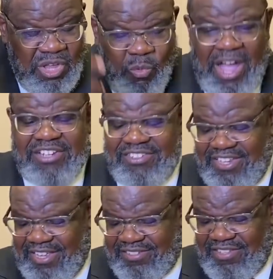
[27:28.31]
Watch
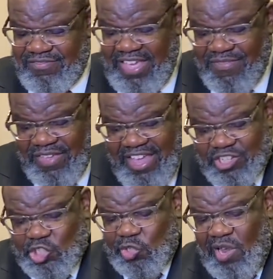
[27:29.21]
this. They, they
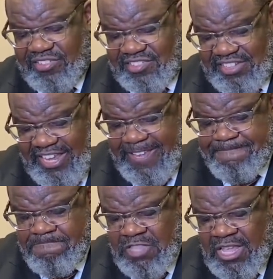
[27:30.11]
are
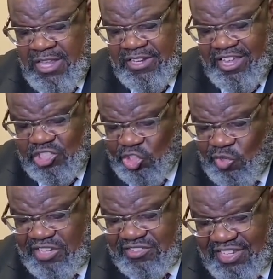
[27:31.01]
trusting, they are
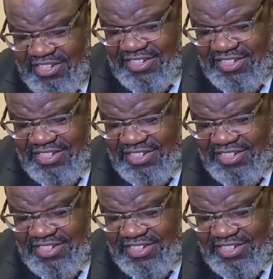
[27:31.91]
trusting